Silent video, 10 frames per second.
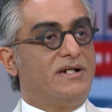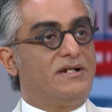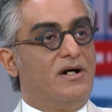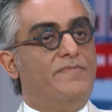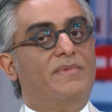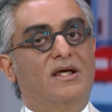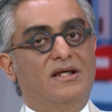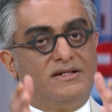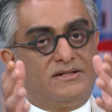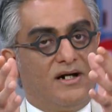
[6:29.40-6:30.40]
it up,
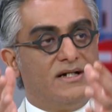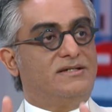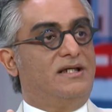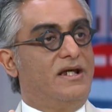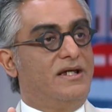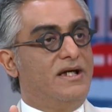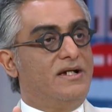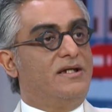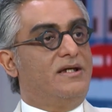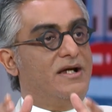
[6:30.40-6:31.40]
start selling it,
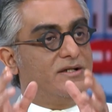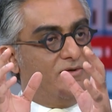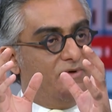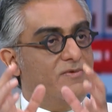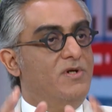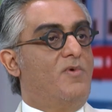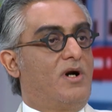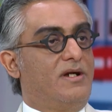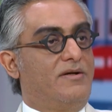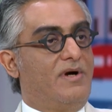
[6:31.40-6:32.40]
get the revenue
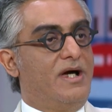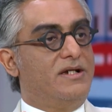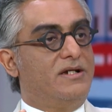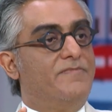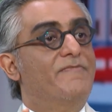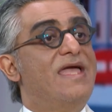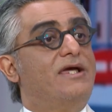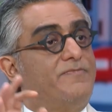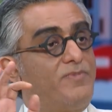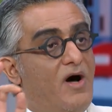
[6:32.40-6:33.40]
modeling right, make
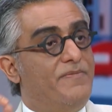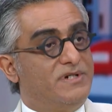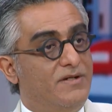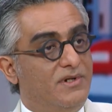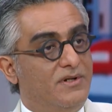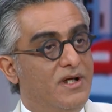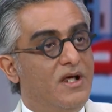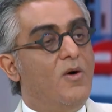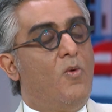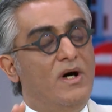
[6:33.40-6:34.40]
it profitable.
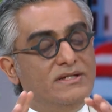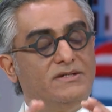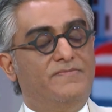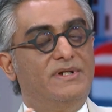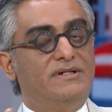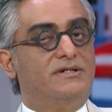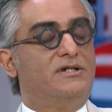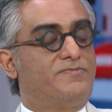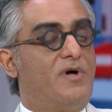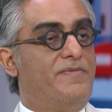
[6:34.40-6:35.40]
Once the business
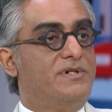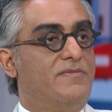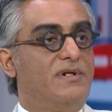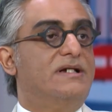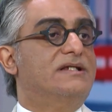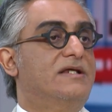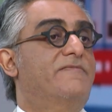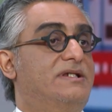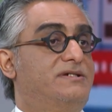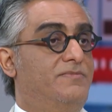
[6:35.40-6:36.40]
is profitable, it is
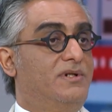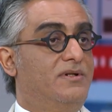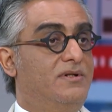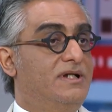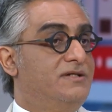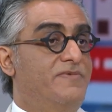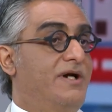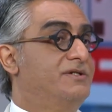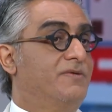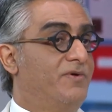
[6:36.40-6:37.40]
investable. It's a
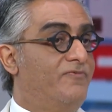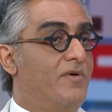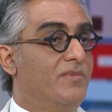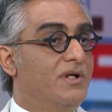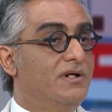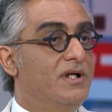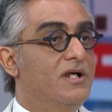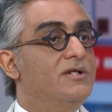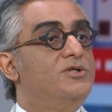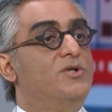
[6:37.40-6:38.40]
very simple formula.
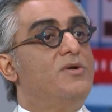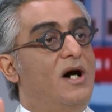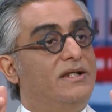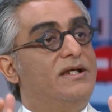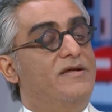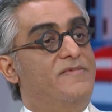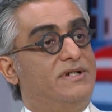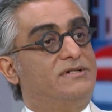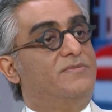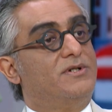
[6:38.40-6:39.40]
So you got that
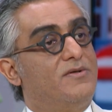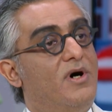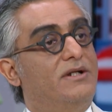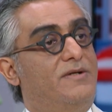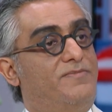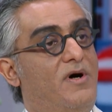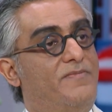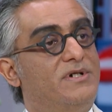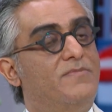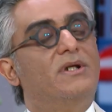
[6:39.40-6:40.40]
investable, you got that
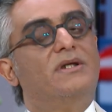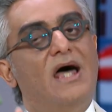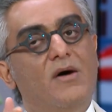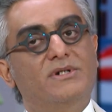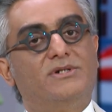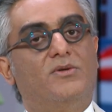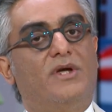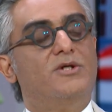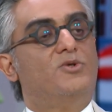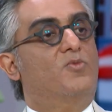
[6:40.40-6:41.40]
profitable, now it's
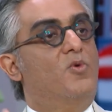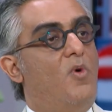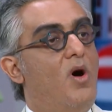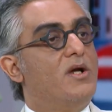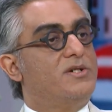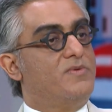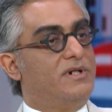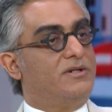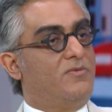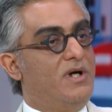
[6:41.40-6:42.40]
okay to move on to
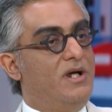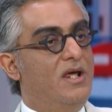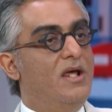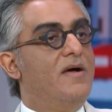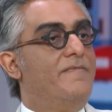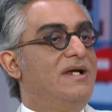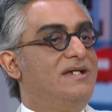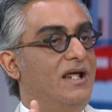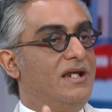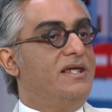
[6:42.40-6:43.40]
another one. But
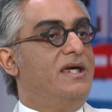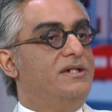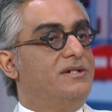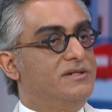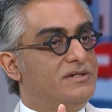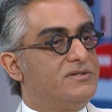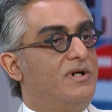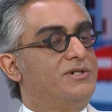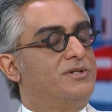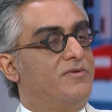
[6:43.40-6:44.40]
delegation,
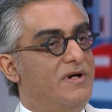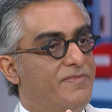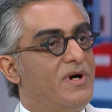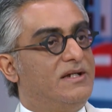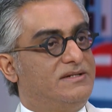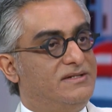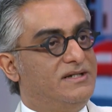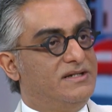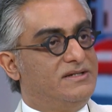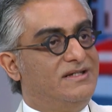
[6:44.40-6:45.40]
structure, and
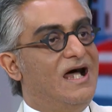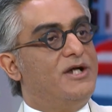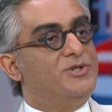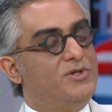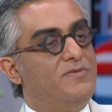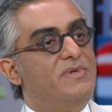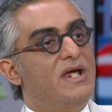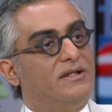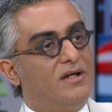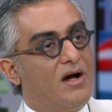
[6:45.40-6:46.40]
processes, that should be
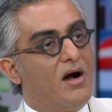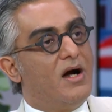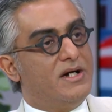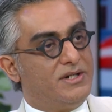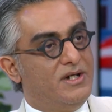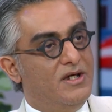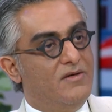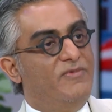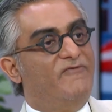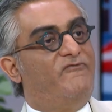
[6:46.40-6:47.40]
at the heart
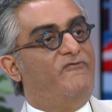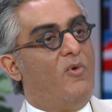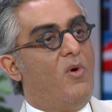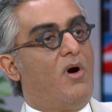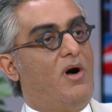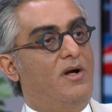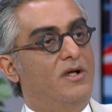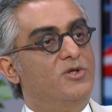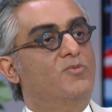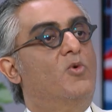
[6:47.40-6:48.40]
before
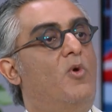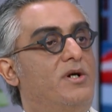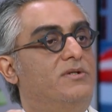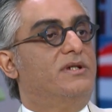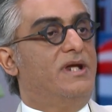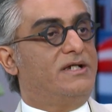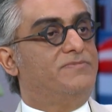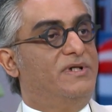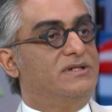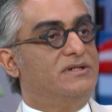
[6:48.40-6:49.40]
you move on to the next
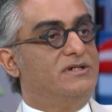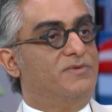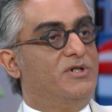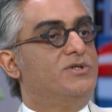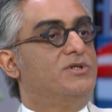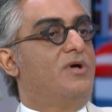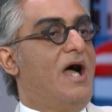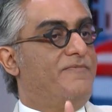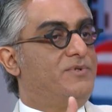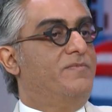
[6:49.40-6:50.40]
business, because you
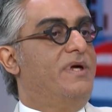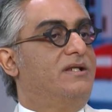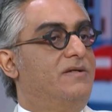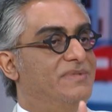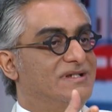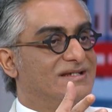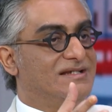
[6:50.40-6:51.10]
have to make that business